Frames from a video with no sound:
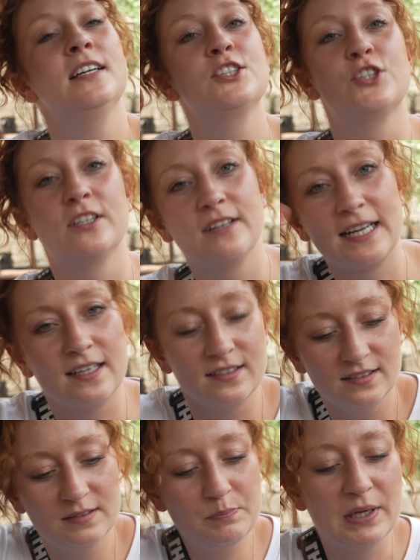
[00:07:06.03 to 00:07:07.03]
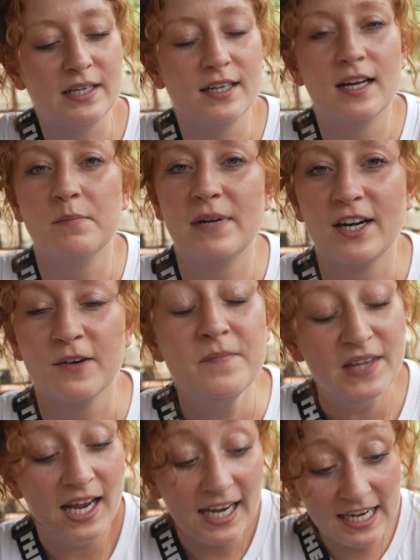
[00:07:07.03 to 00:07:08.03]
should have pinned it up better.
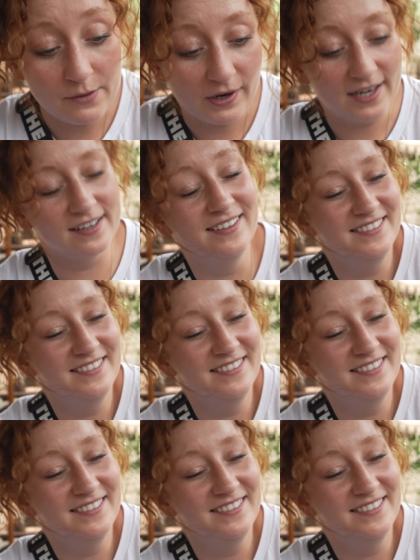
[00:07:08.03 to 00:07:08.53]
Anyway,